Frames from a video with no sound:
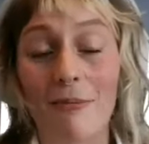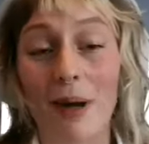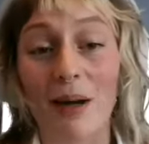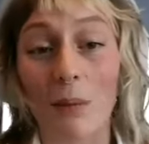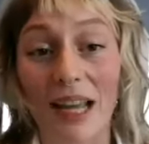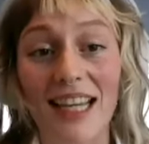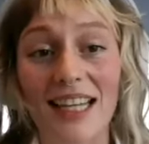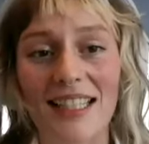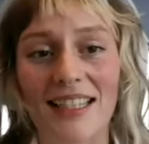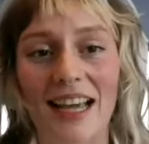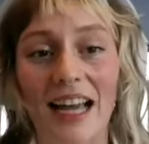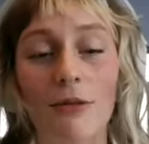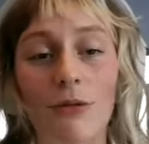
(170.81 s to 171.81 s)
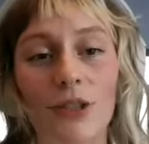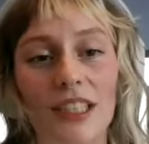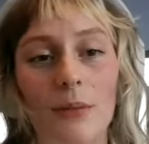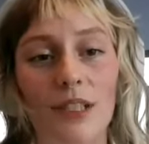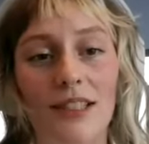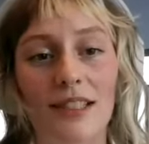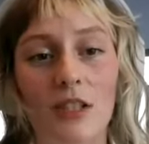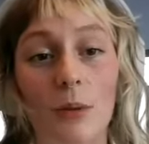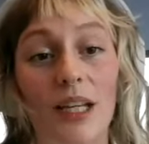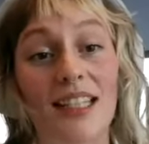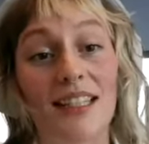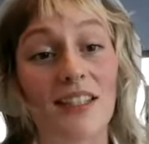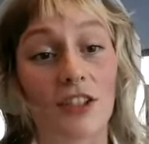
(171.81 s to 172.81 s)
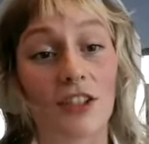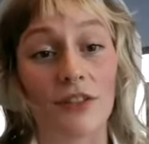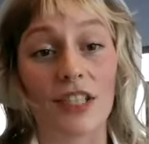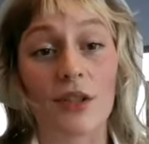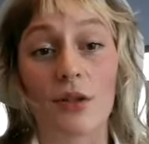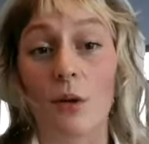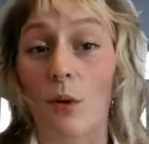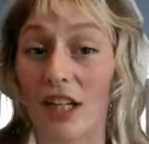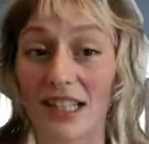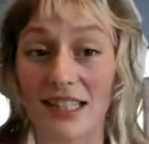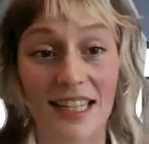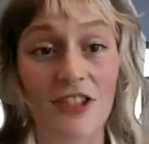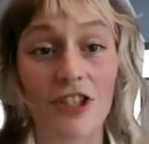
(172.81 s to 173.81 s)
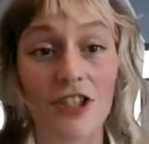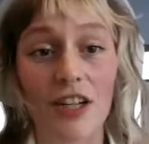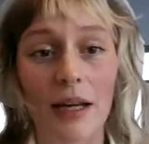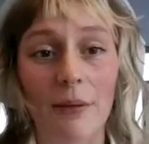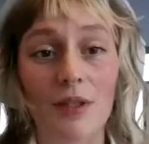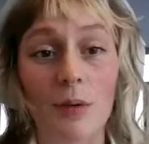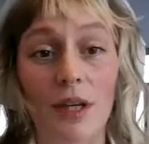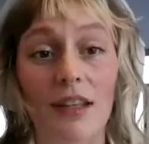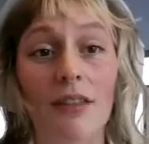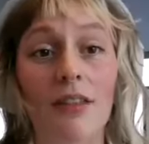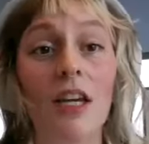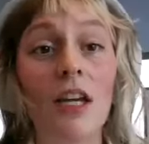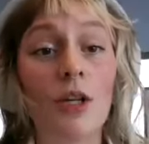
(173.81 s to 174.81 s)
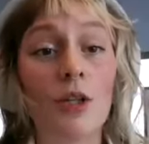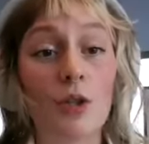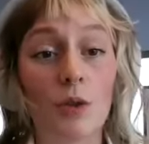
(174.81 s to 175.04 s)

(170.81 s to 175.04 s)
of my ways and that I really was doing a disservice to the organization I was with,